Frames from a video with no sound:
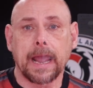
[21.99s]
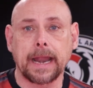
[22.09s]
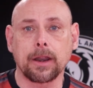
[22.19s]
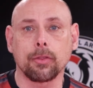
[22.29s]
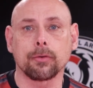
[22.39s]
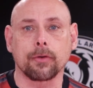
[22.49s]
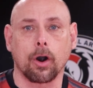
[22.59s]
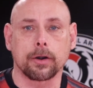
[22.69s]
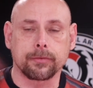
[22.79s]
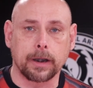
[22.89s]
any of those
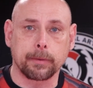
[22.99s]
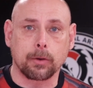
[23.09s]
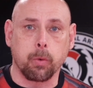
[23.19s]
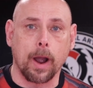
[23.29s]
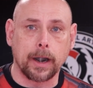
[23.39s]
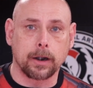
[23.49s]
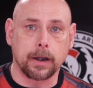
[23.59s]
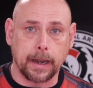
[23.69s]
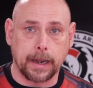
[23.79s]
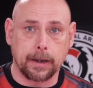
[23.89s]
arts that require
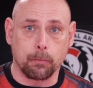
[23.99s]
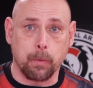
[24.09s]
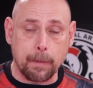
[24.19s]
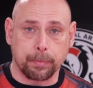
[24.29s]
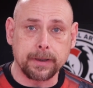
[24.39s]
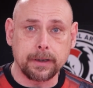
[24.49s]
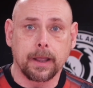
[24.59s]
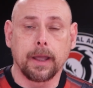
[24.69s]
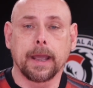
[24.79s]
a weapon,